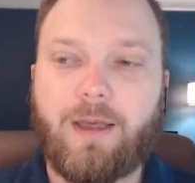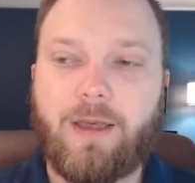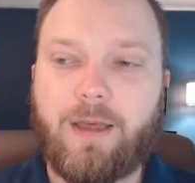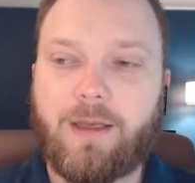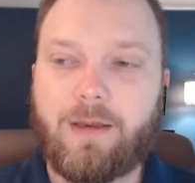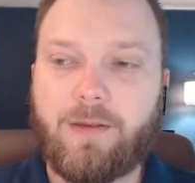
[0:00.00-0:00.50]

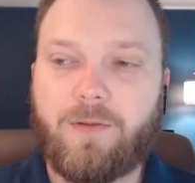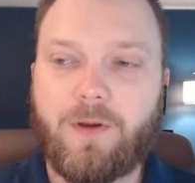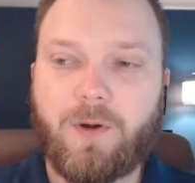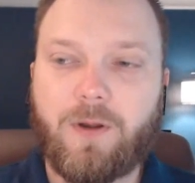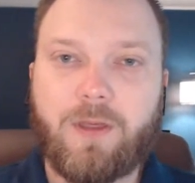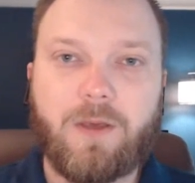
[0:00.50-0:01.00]
And if you
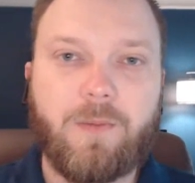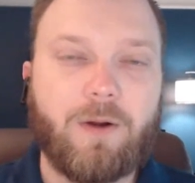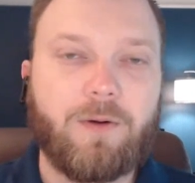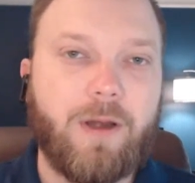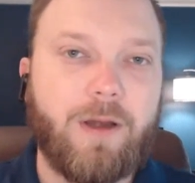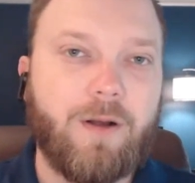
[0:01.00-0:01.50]
know anything
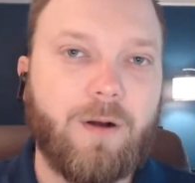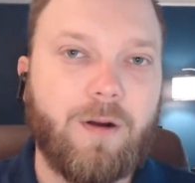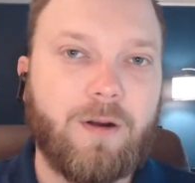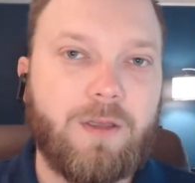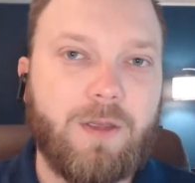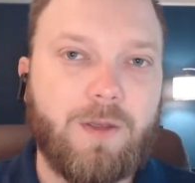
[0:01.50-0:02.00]
about
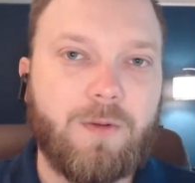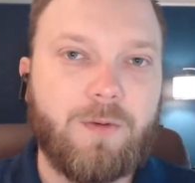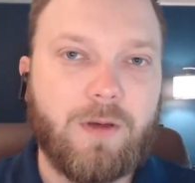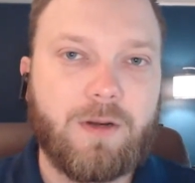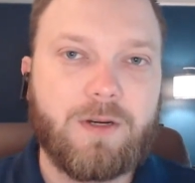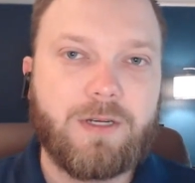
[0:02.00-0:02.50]
radar,
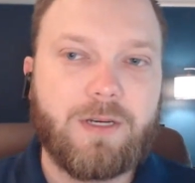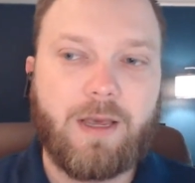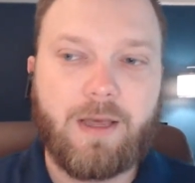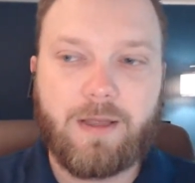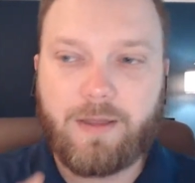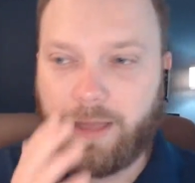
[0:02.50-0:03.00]
you understand